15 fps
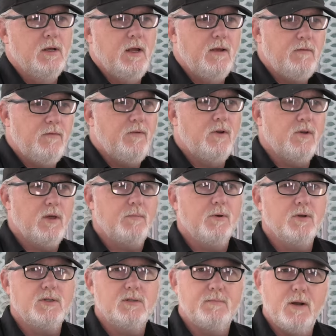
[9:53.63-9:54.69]
Even if you know that
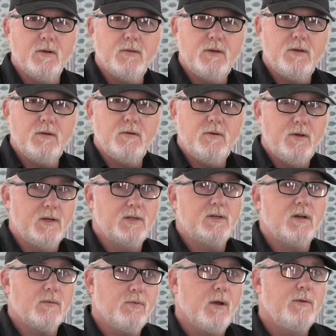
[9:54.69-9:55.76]
person's better than you, you
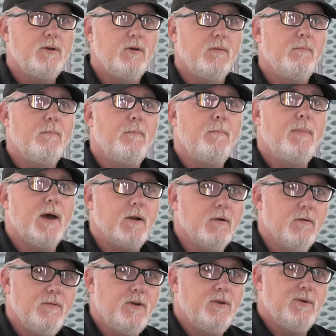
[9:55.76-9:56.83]
still could probably do it
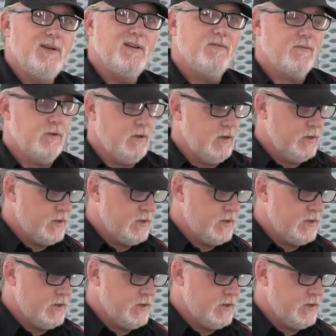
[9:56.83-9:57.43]
better if you do it differently.